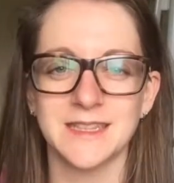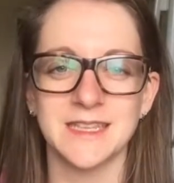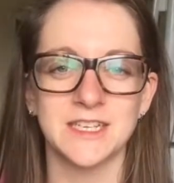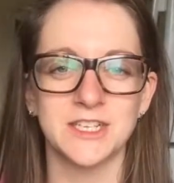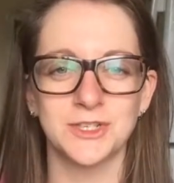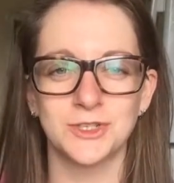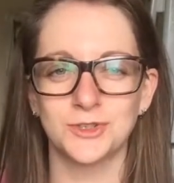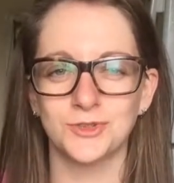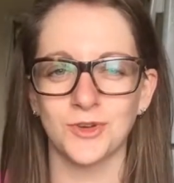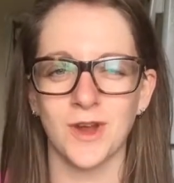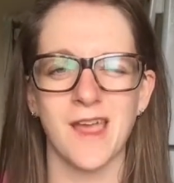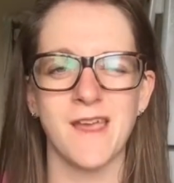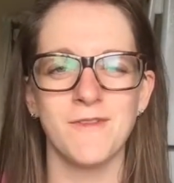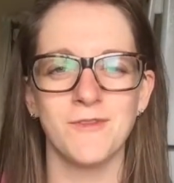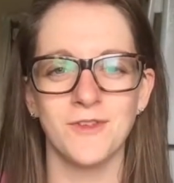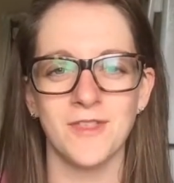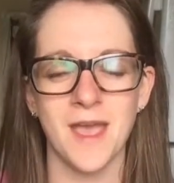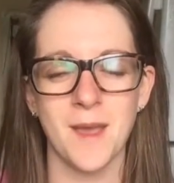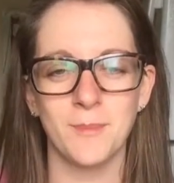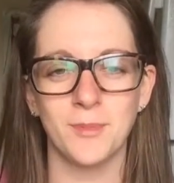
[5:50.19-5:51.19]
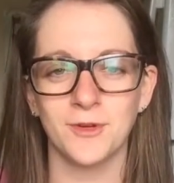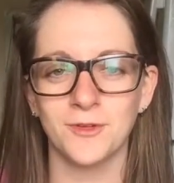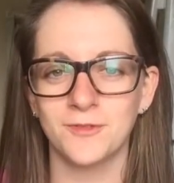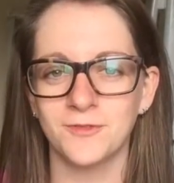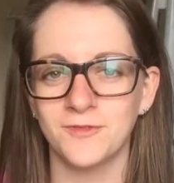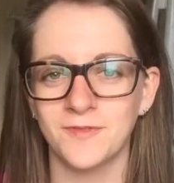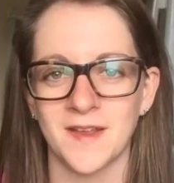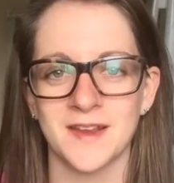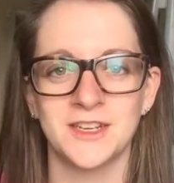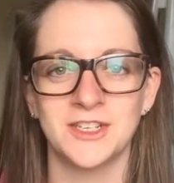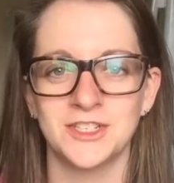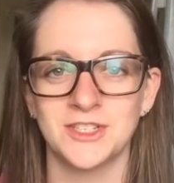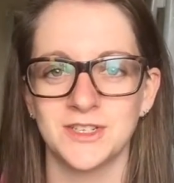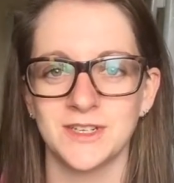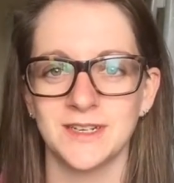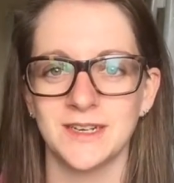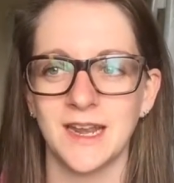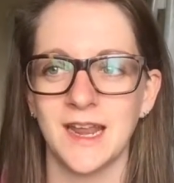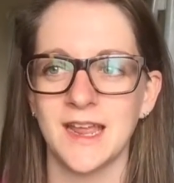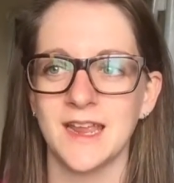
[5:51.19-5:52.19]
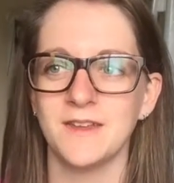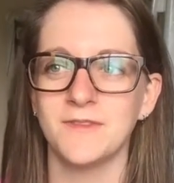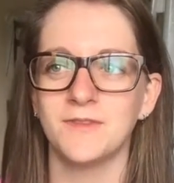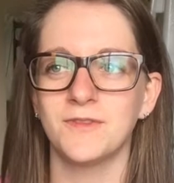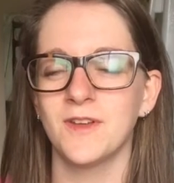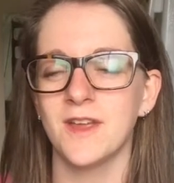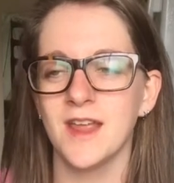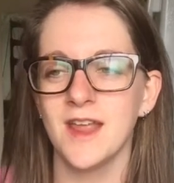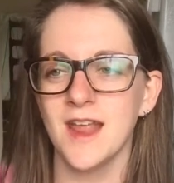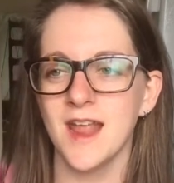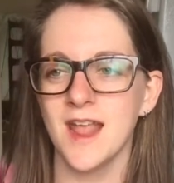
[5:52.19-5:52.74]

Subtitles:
They strive for that perfection in life.